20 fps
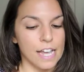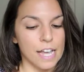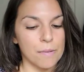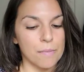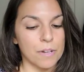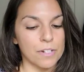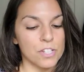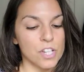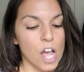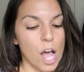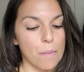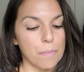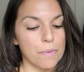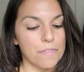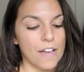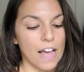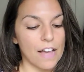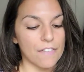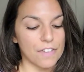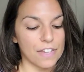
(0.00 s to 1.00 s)
on top
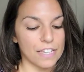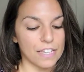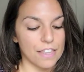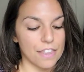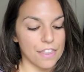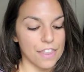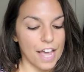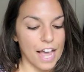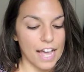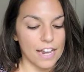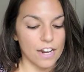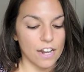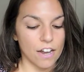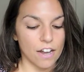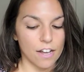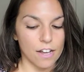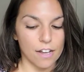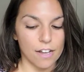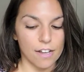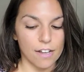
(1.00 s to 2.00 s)
of having
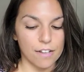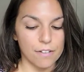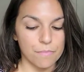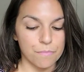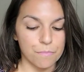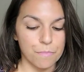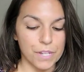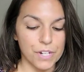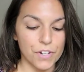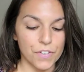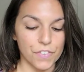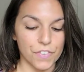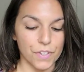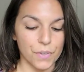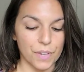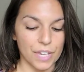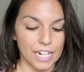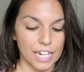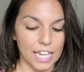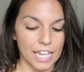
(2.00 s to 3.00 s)
that
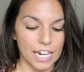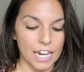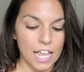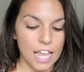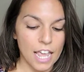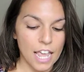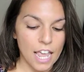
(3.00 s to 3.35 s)
interview in it